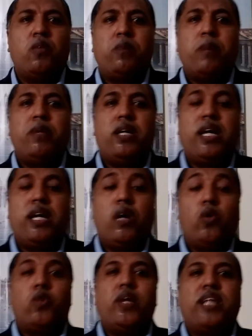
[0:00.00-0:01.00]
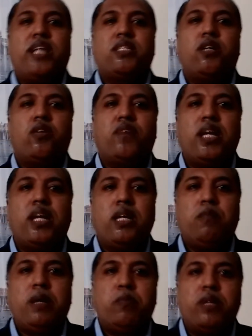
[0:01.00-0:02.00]
people go to an extent of
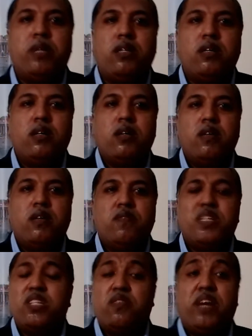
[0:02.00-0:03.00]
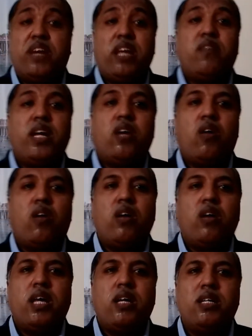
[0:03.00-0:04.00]
killing people, which is a very, very
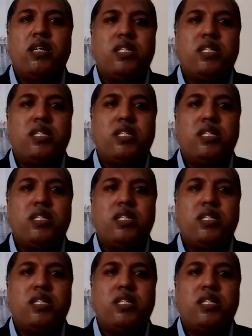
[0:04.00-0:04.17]
wrong thing.